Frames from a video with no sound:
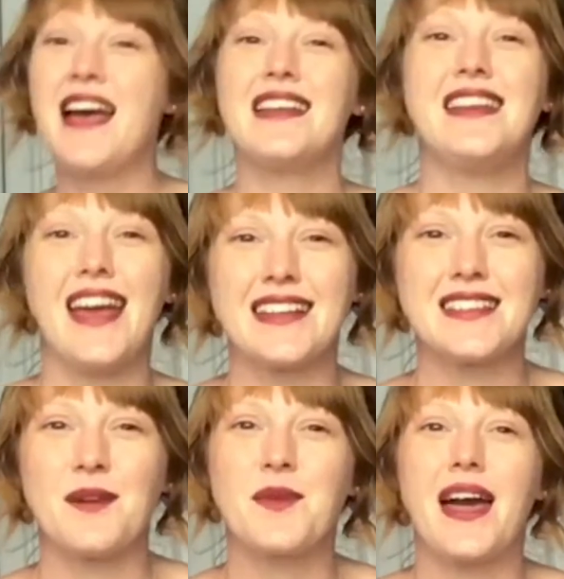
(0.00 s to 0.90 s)
Next
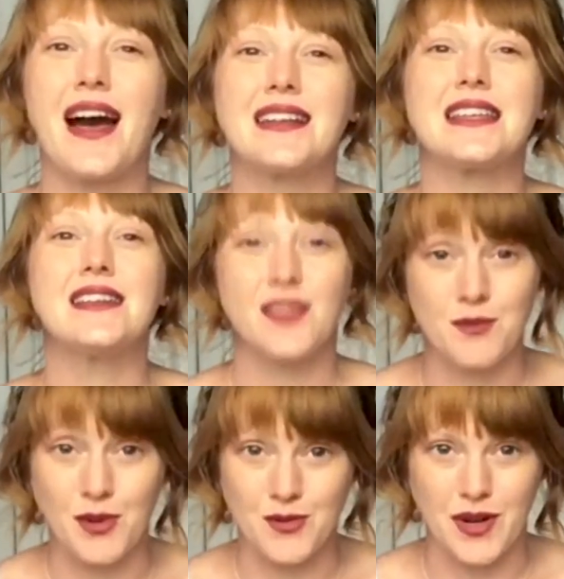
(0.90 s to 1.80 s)
up, we had another
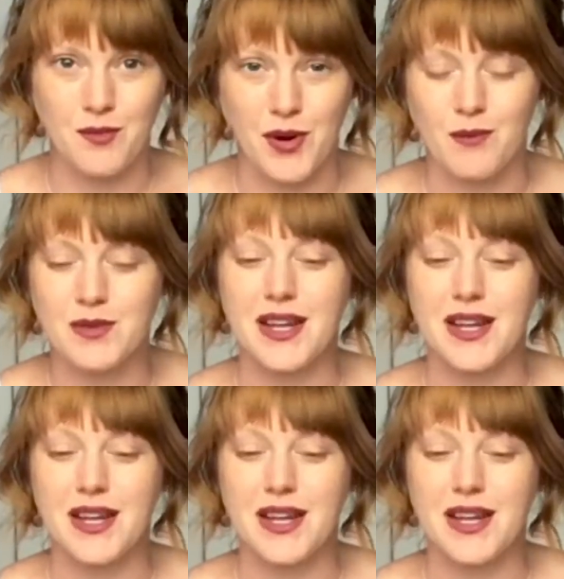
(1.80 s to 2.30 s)
mood read prompt.